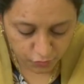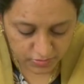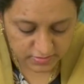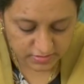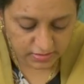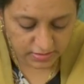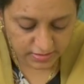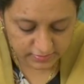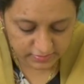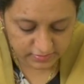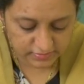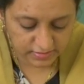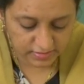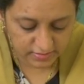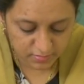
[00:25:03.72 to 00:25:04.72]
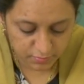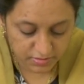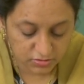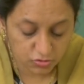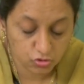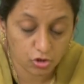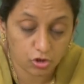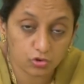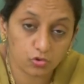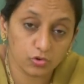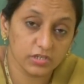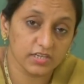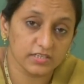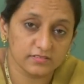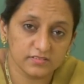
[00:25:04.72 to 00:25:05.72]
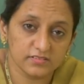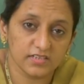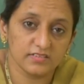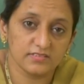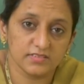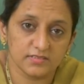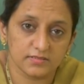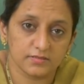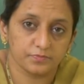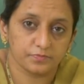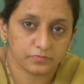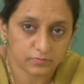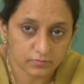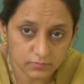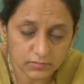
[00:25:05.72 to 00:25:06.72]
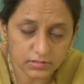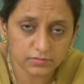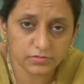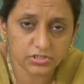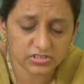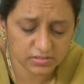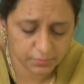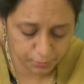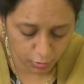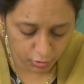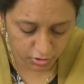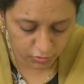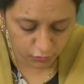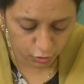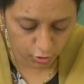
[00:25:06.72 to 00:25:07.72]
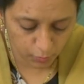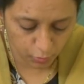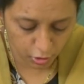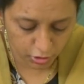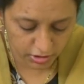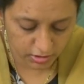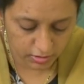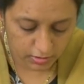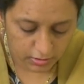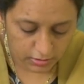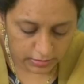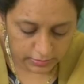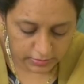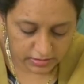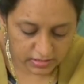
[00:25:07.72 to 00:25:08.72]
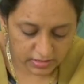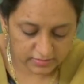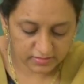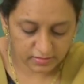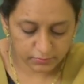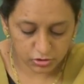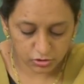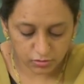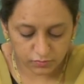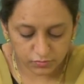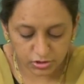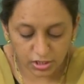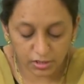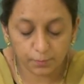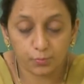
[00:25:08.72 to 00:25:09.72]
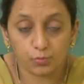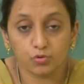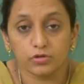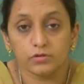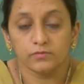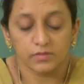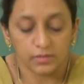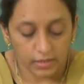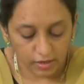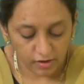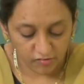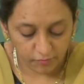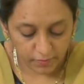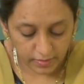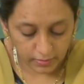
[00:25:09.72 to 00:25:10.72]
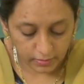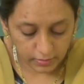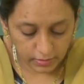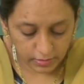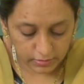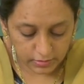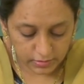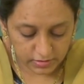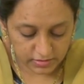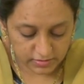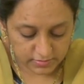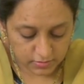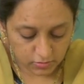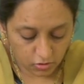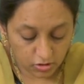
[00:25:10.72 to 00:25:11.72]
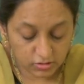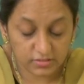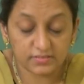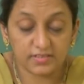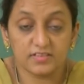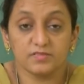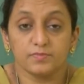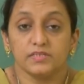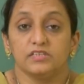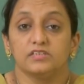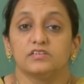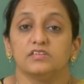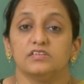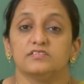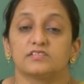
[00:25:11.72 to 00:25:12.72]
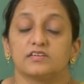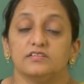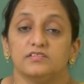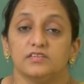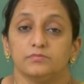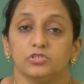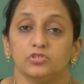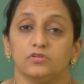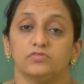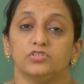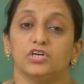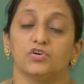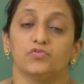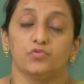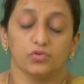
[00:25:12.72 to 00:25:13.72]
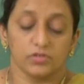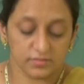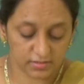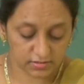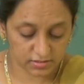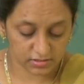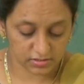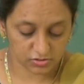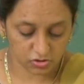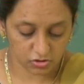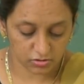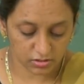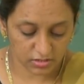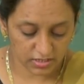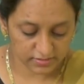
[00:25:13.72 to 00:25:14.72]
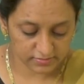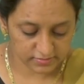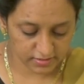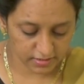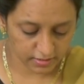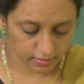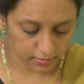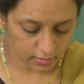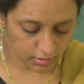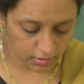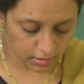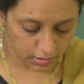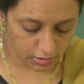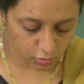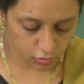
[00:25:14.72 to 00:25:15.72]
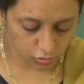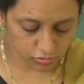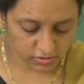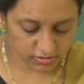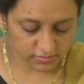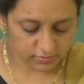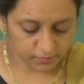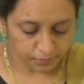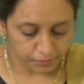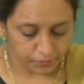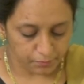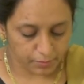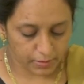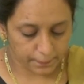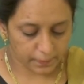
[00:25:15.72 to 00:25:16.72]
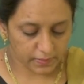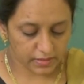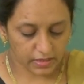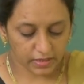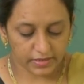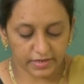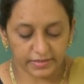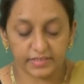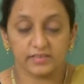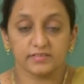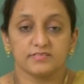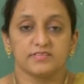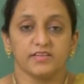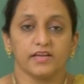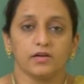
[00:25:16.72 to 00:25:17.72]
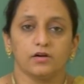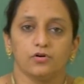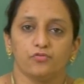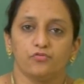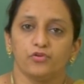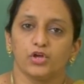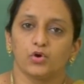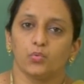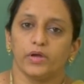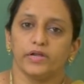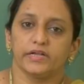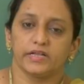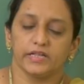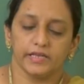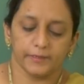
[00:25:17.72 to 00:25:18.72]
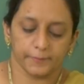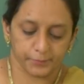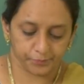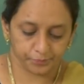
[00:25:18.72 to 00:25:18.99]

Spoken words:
of physical exercise means not doing exercises which is important to your body. Then consumption of junk food have been increased. All this has been increased. Consumption of junk food is increased on a large scale. Due to this, people are getting sick frequently.